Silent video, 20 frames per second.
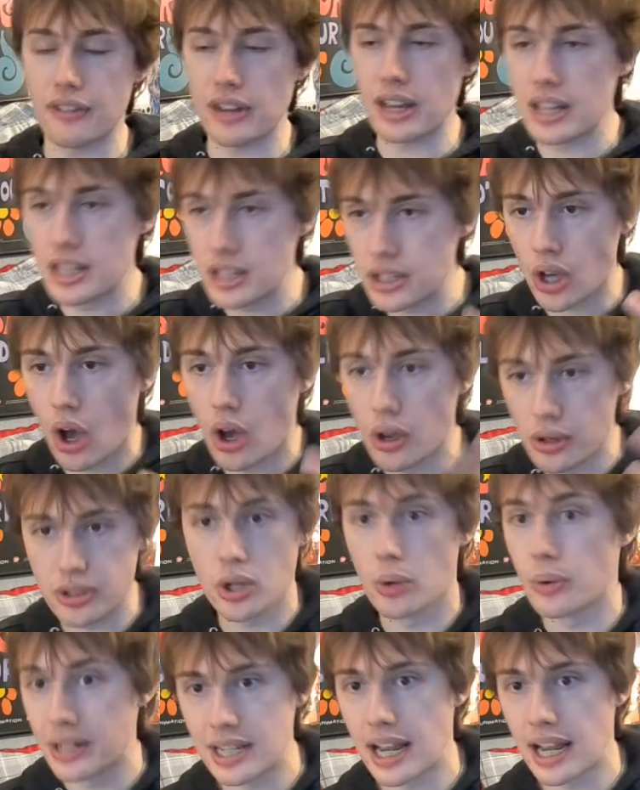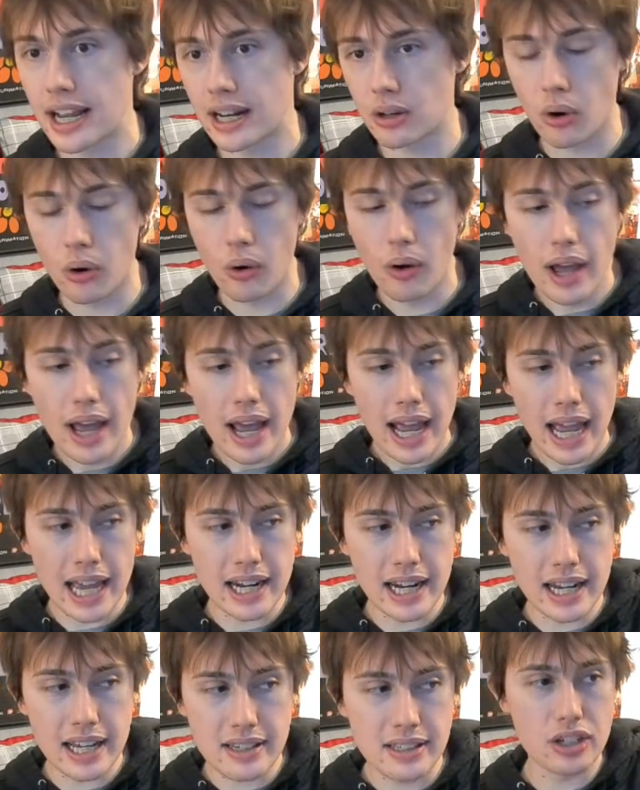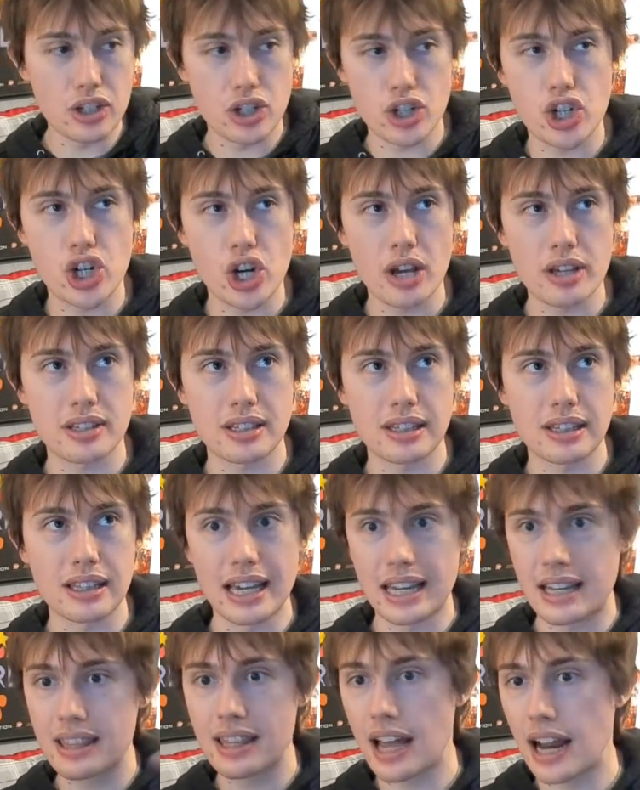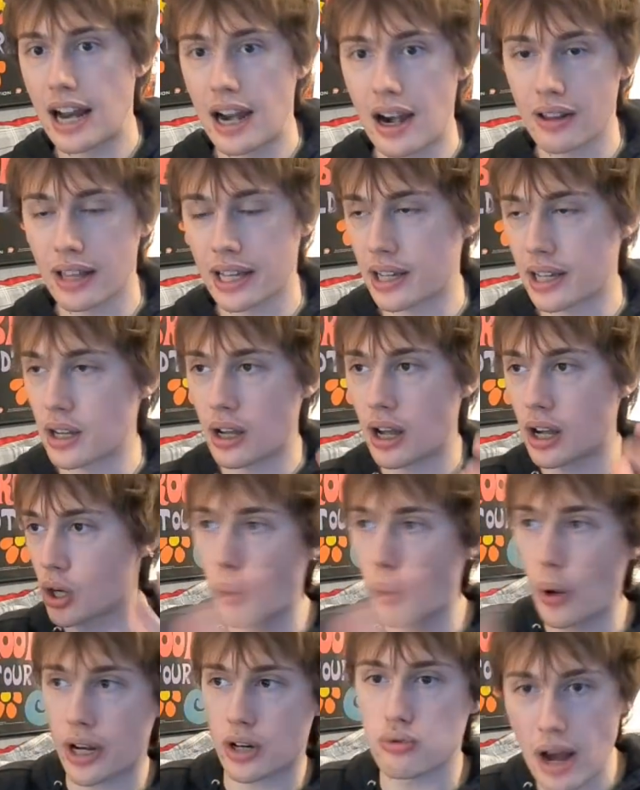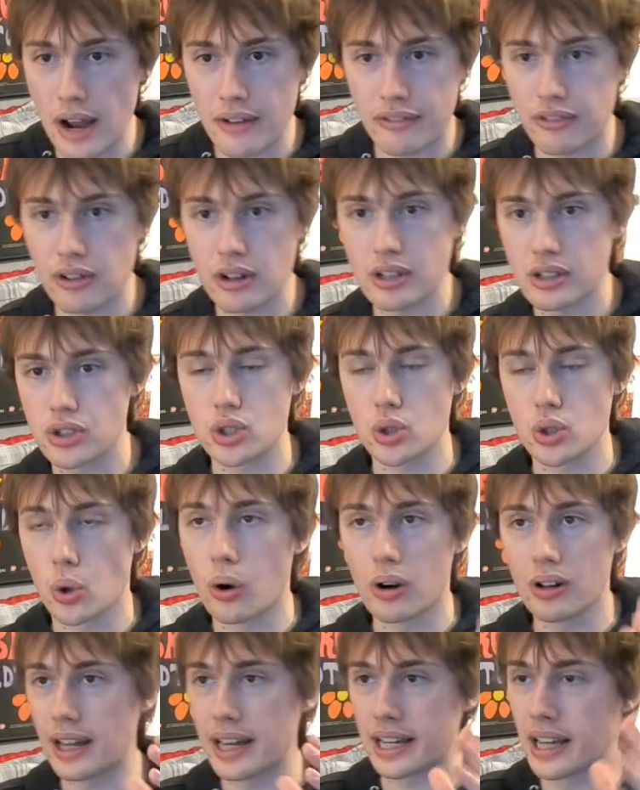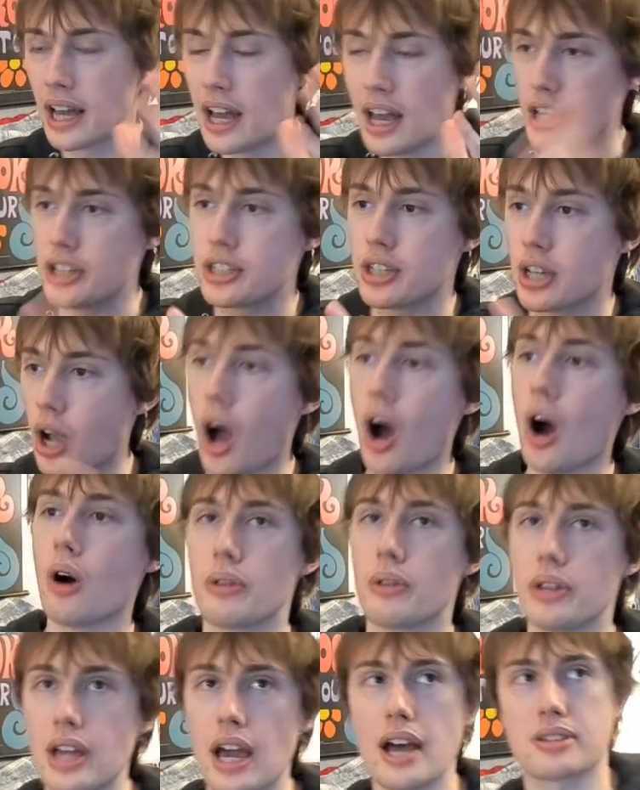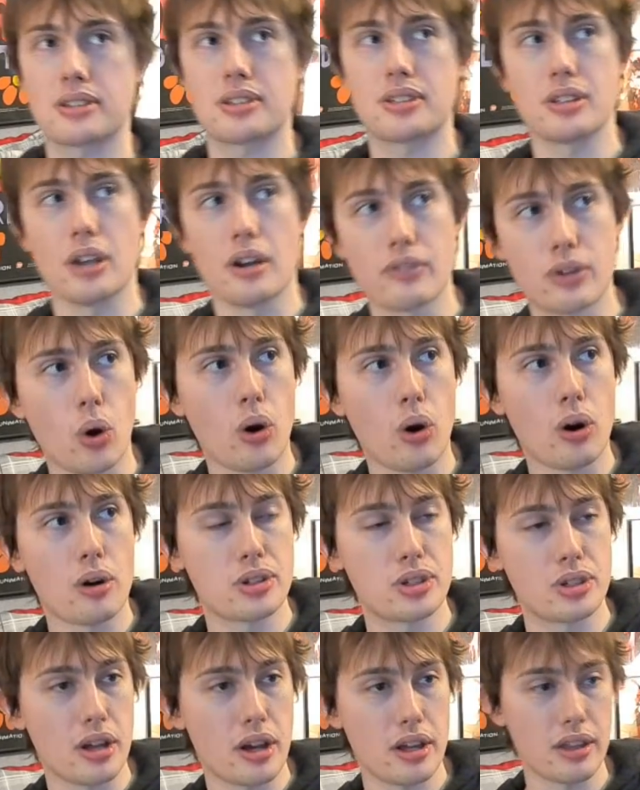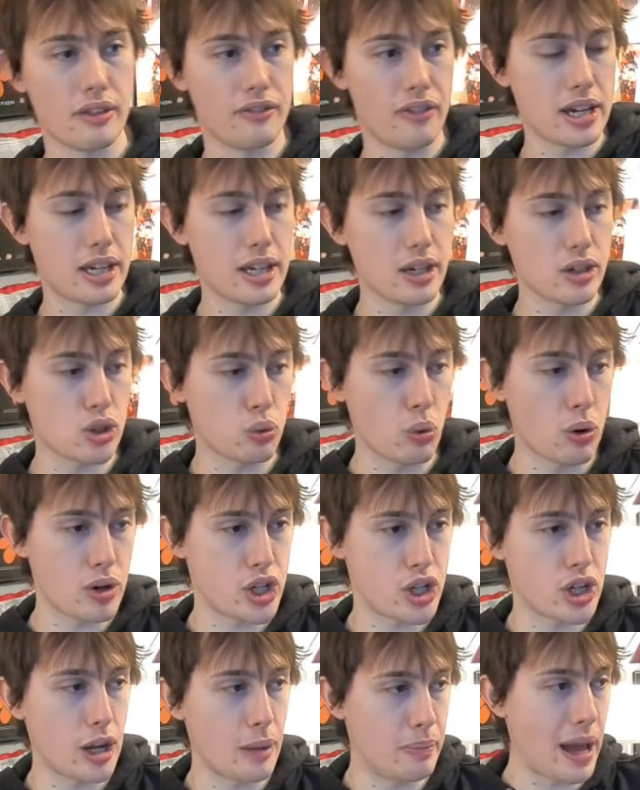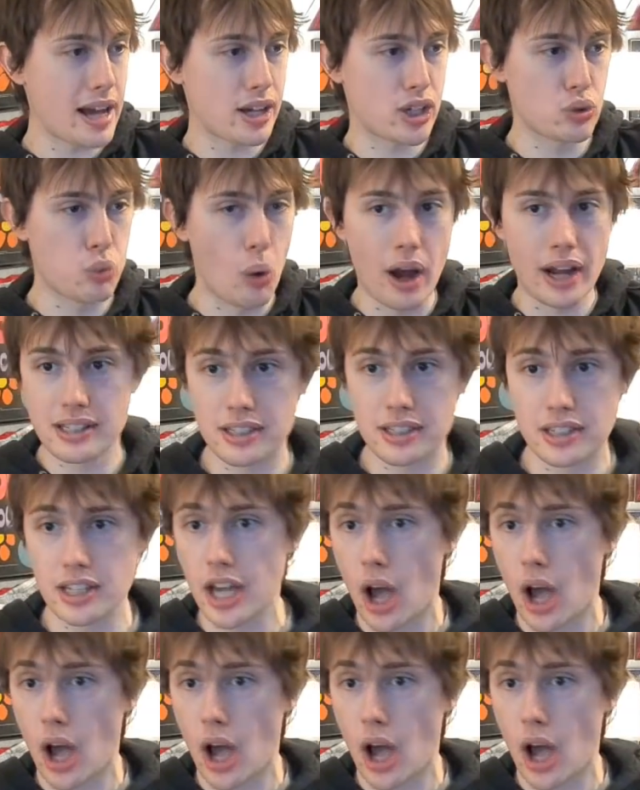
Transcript: is also integral. It isn't just like there, like a quick reference, or like he's like, oh yes, of course, the Vikings worship X, Y, and Z.